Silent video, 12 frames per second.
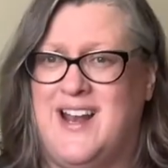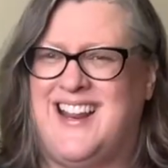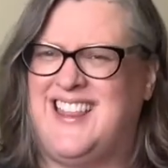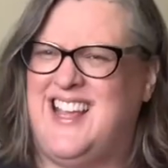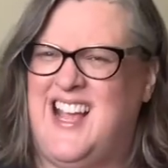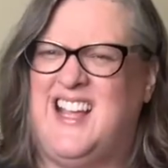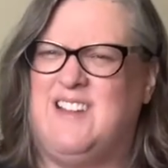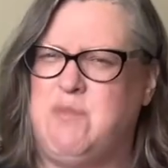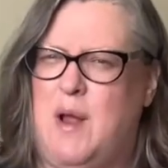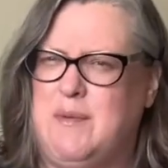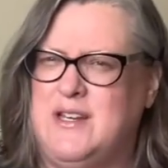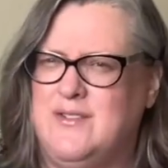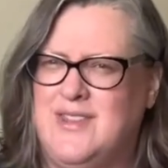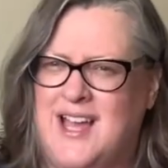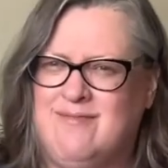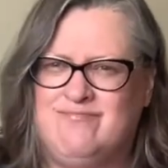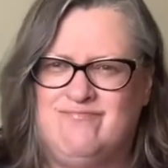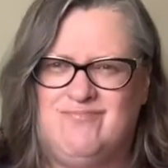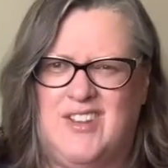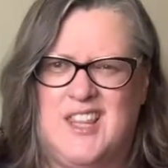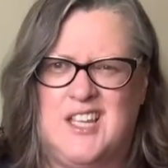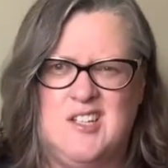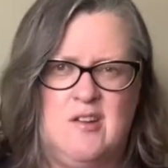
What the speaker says: And I think I could probably do that. I think so.